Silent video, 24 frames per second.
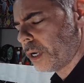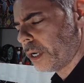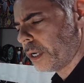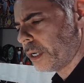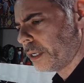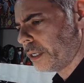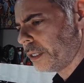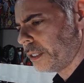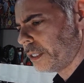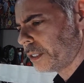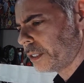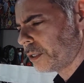
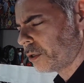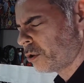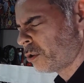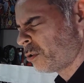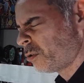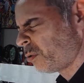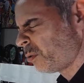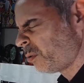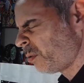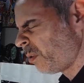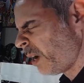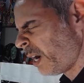
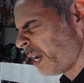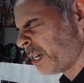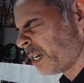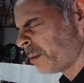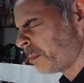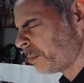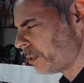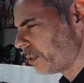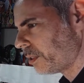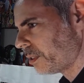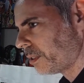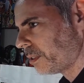
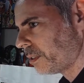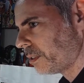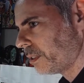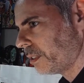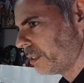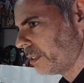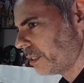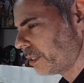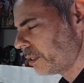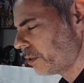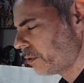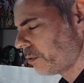incredible
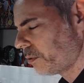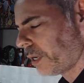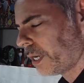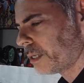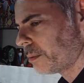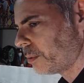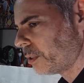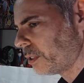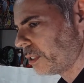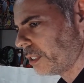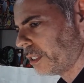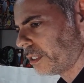
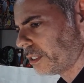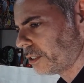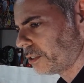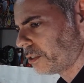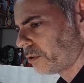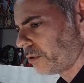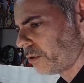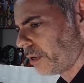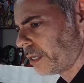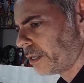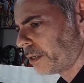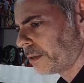
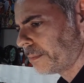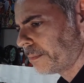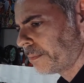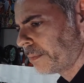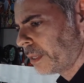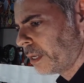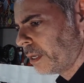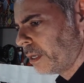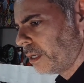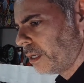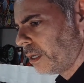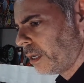illustrator.
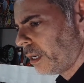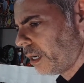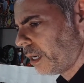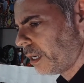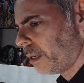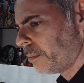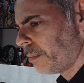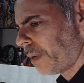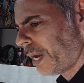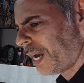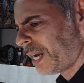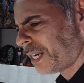
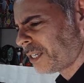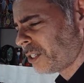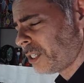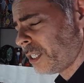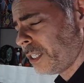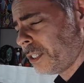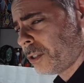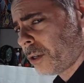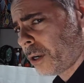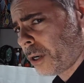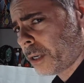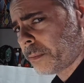Actually
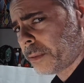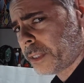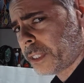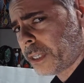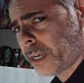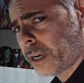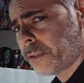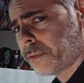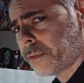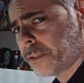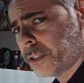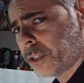taught
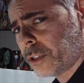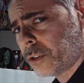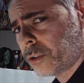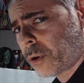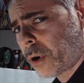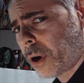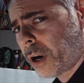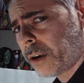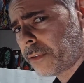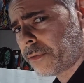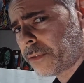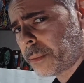himself to
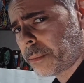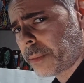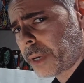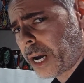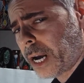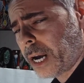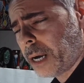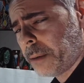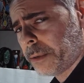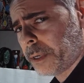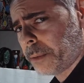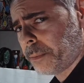draw from
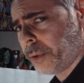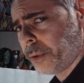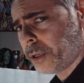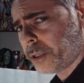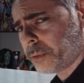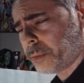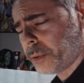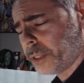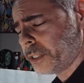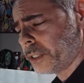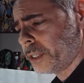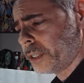comic books,
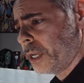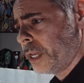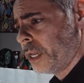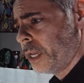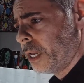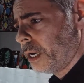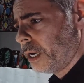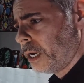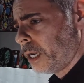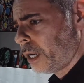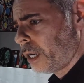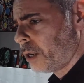which
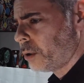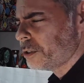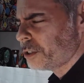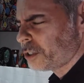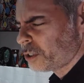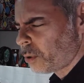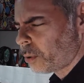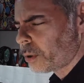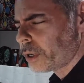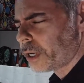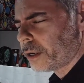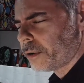
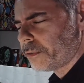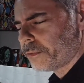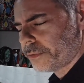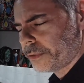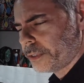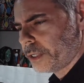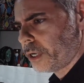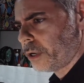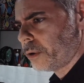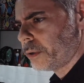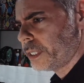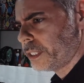sort of,
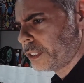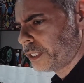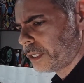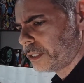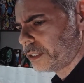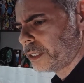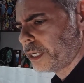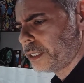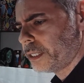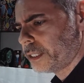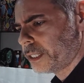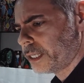he
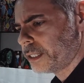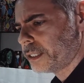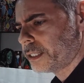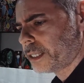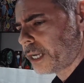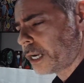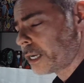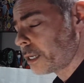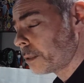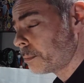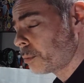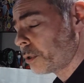did
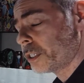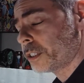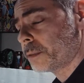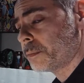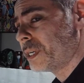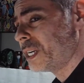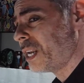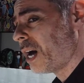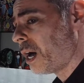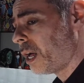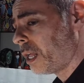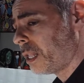study
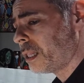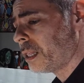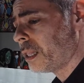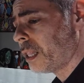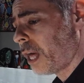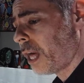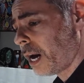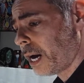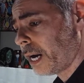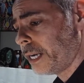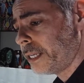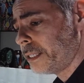Bridgman a
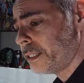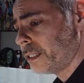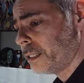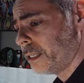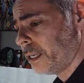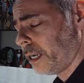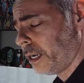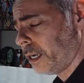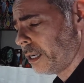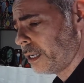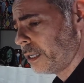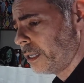lot,
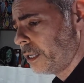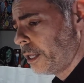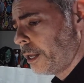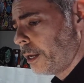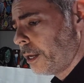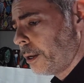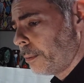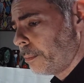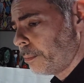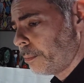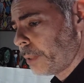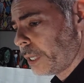
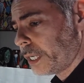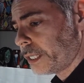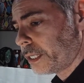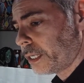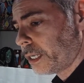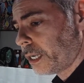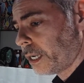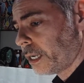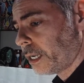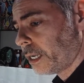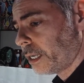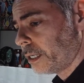but
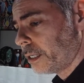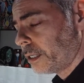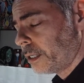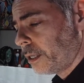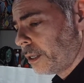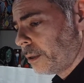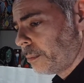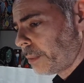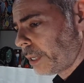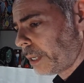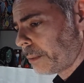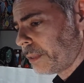I
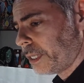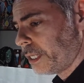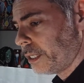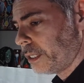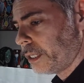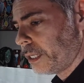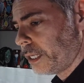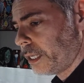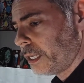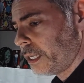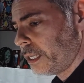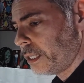mean
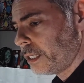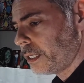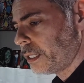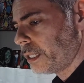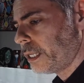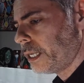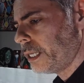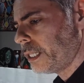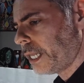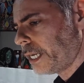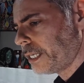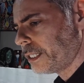
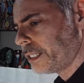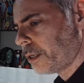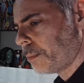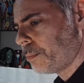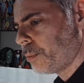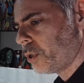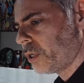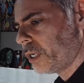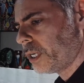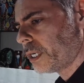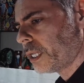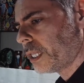he likes to
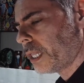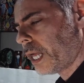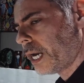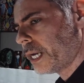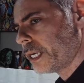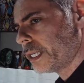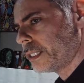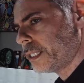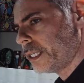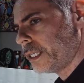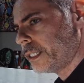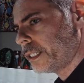put in a lot
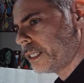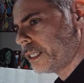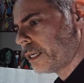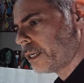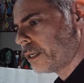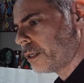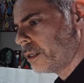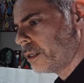of detail,